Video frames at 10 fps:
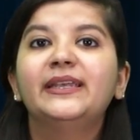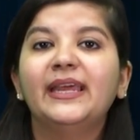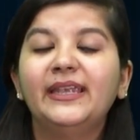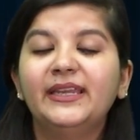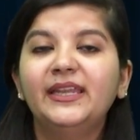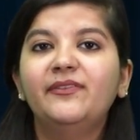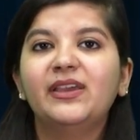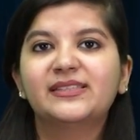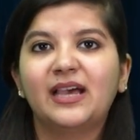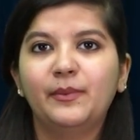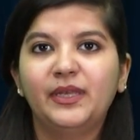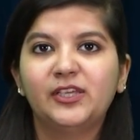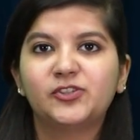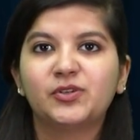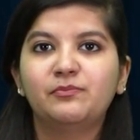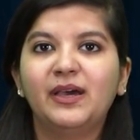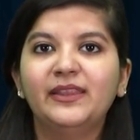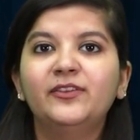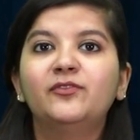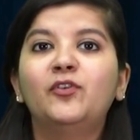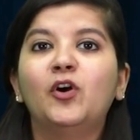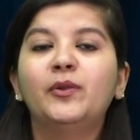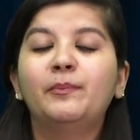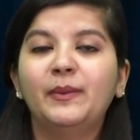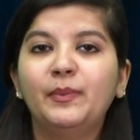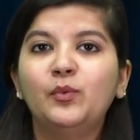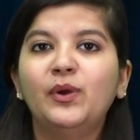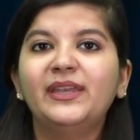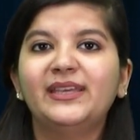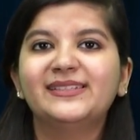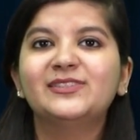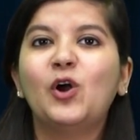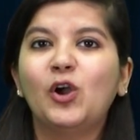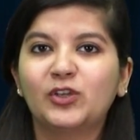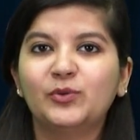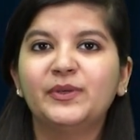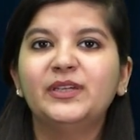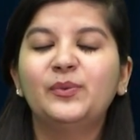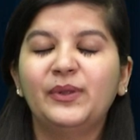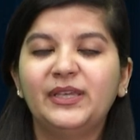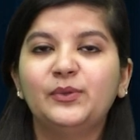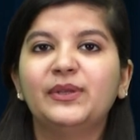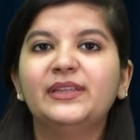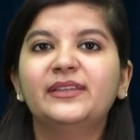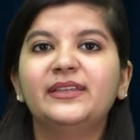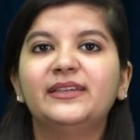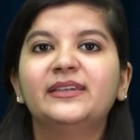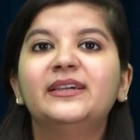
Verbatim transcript: Tentative examination month for paper 1 is October 2023.